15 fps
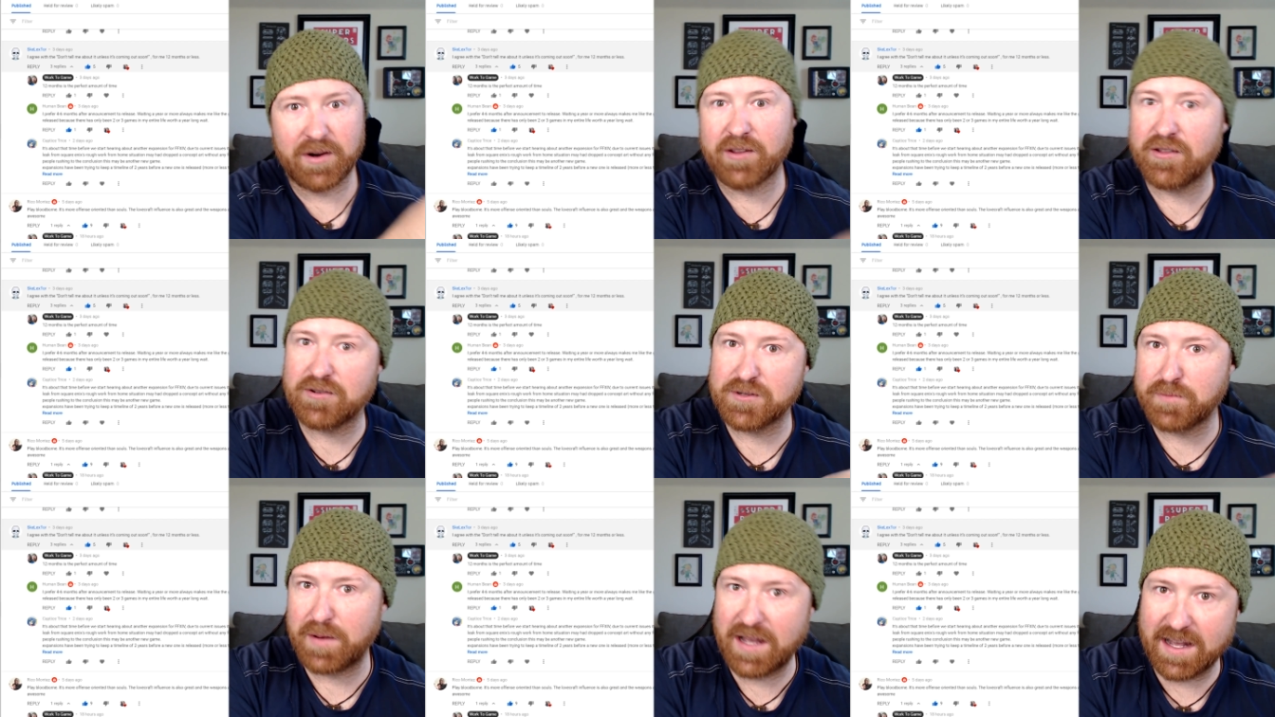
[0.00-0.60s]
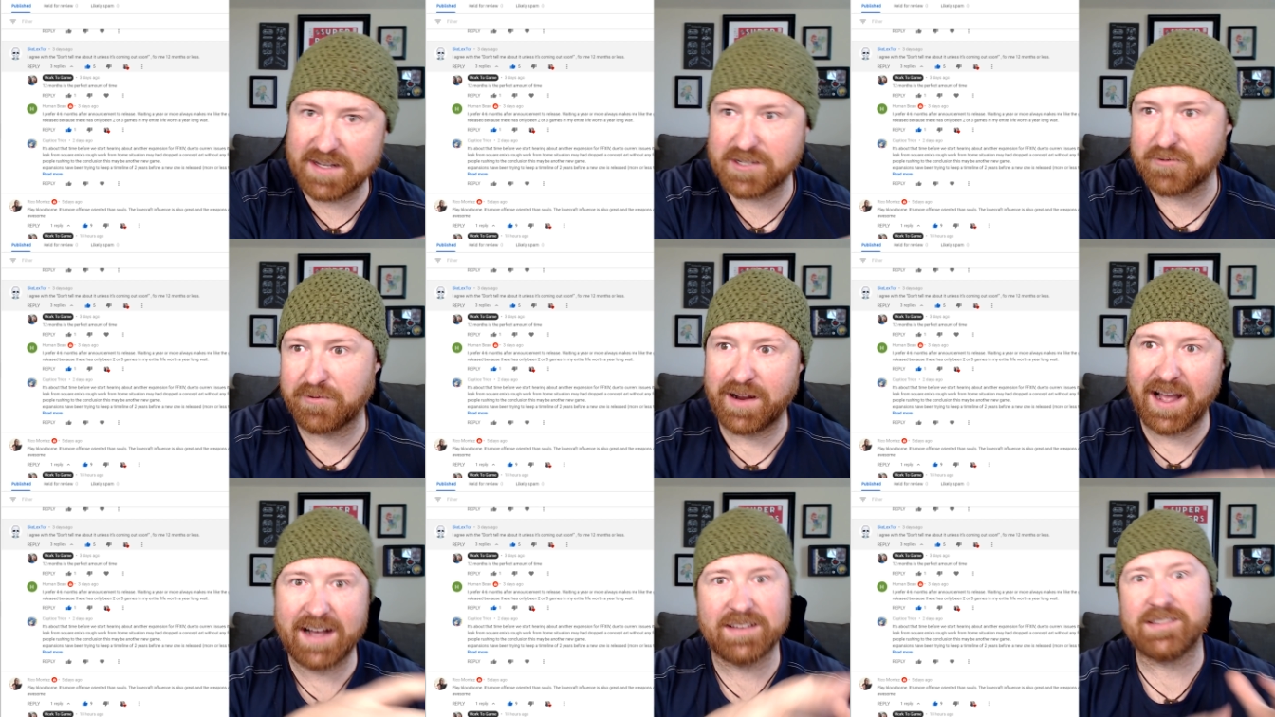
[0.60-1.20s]
of those
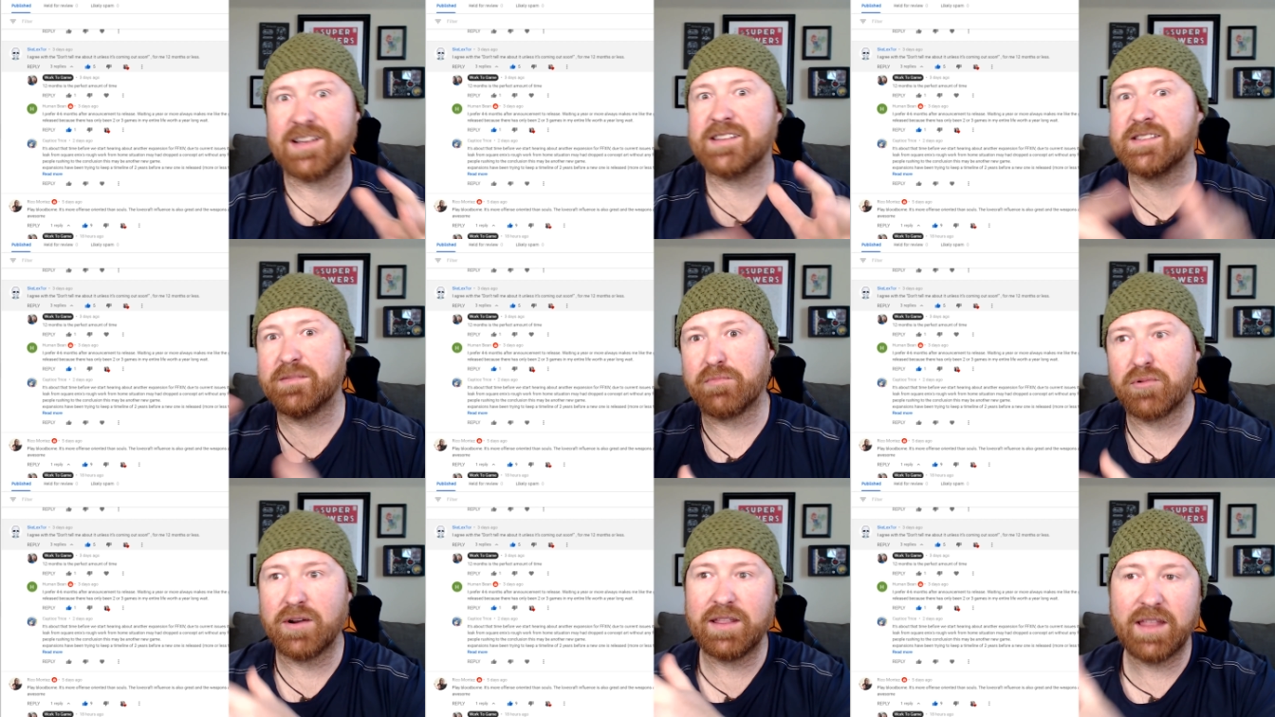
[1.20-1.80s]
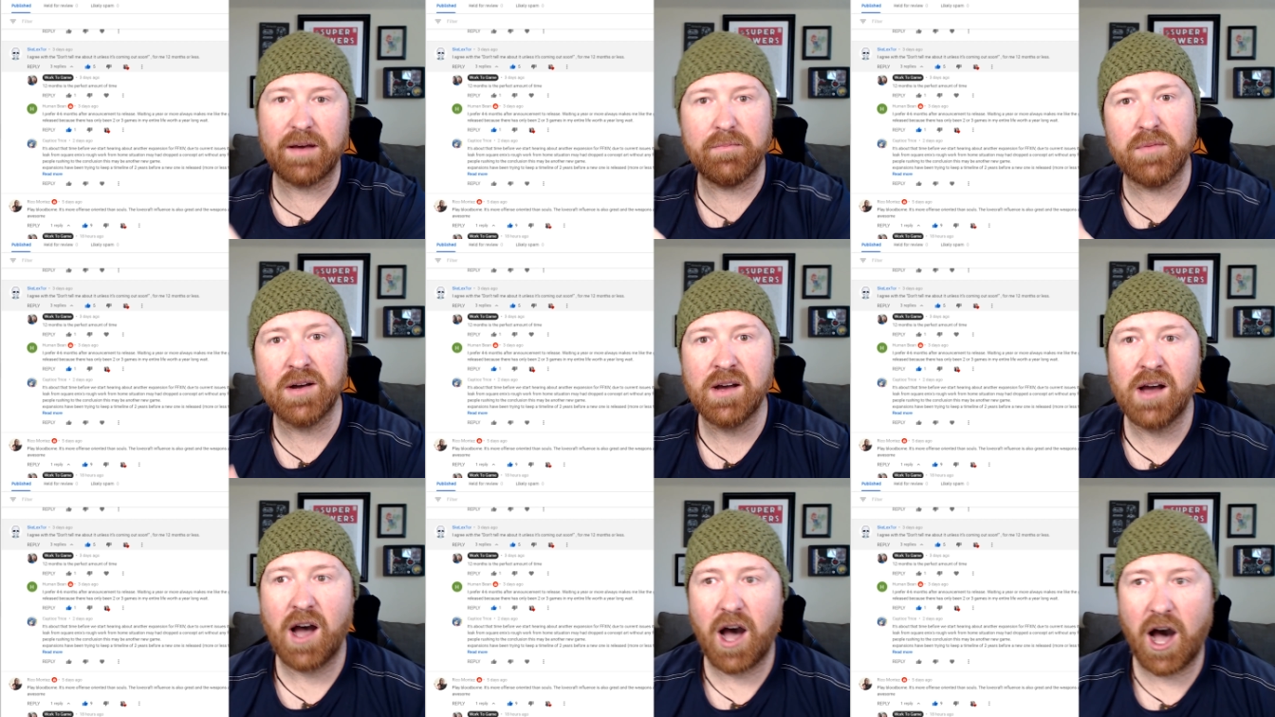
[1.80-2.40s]
PS3 assets and bring them
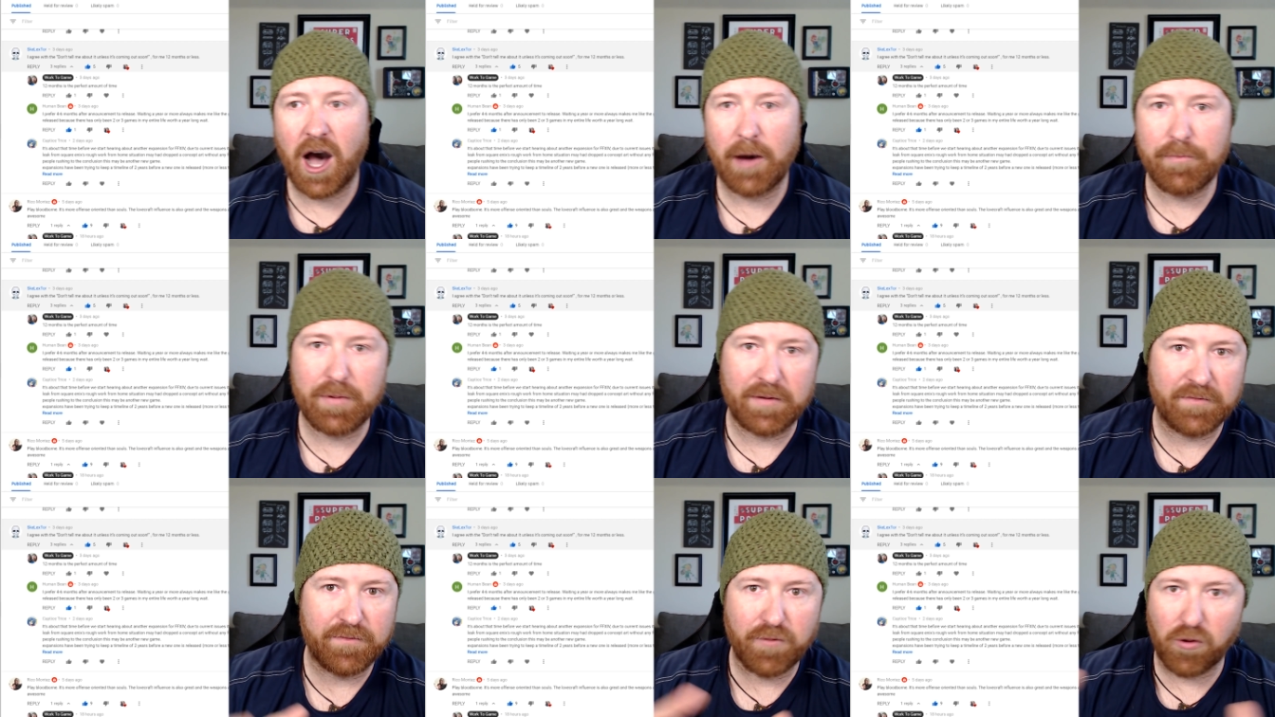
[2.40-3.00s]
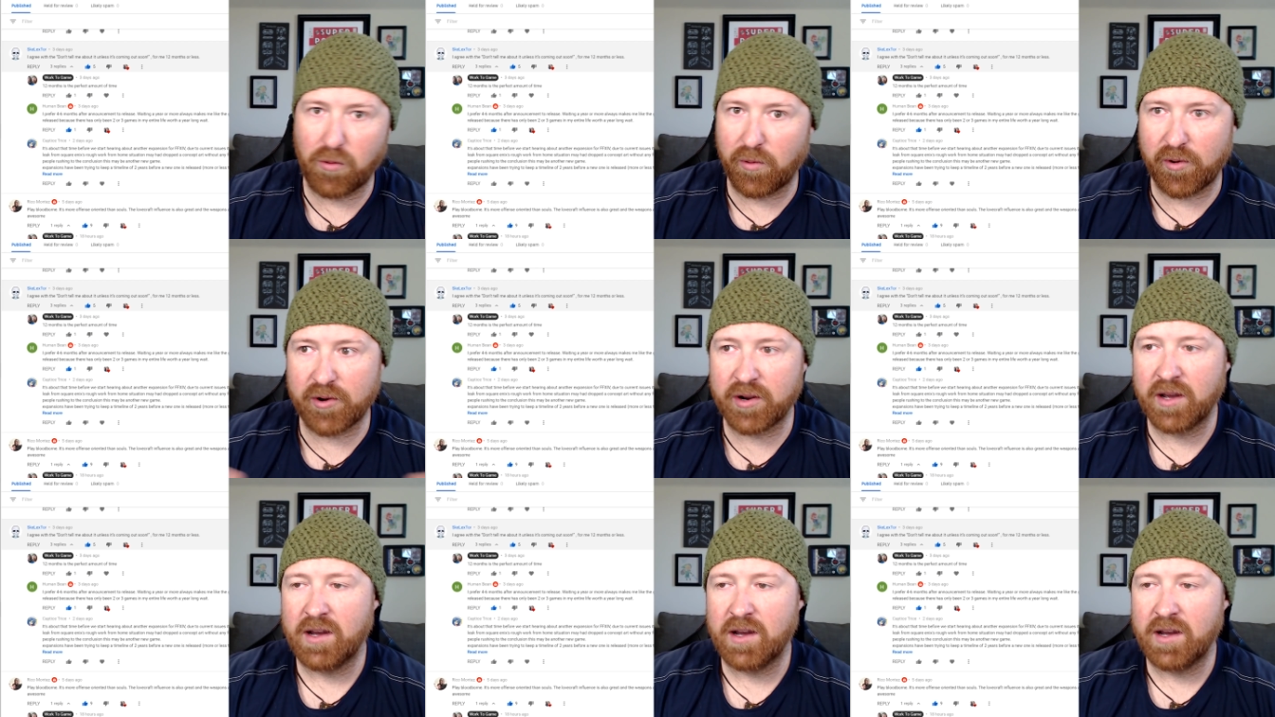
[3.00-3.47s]
up and forward